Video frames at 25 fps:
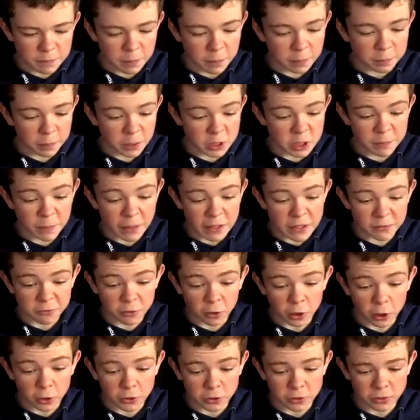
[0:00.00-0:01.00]
But Spence
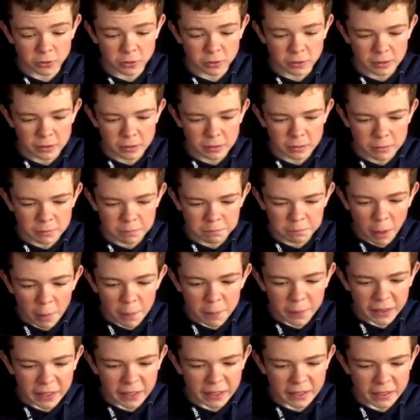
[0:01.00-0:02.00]
followed,
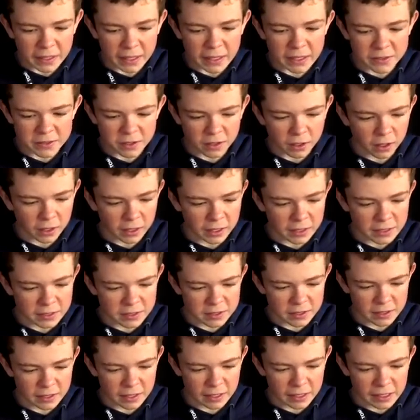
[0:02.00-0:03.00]
bumping into her in
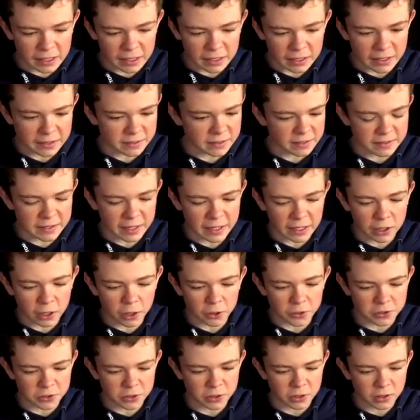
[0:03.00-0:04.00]
his eagerness to stay
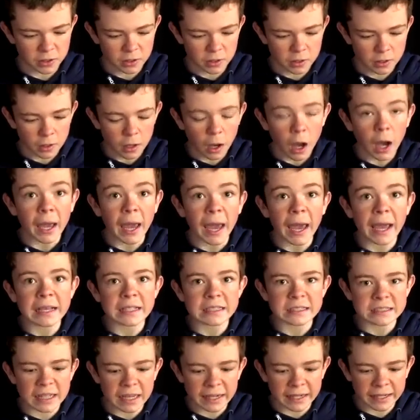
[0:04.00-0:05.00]
close. I hate
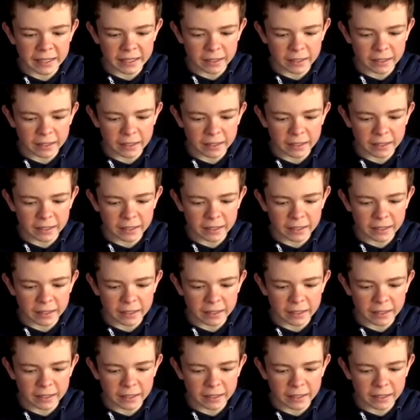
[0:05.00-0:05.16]
standing